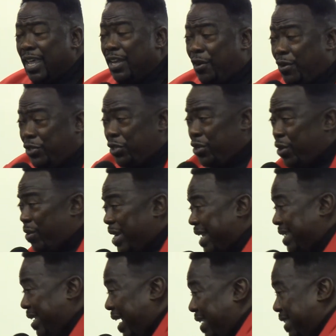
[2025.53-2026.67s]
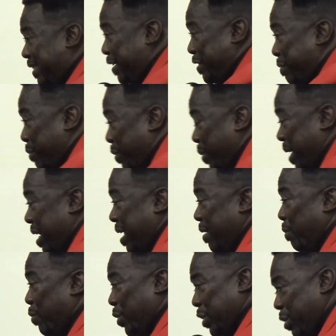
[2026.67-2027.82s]
Don't you know that text this morning
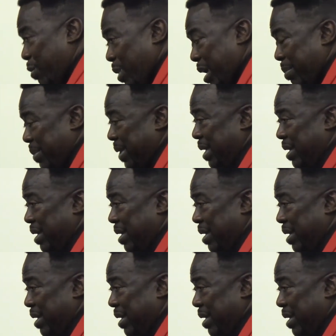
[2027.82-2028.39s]
woke you up?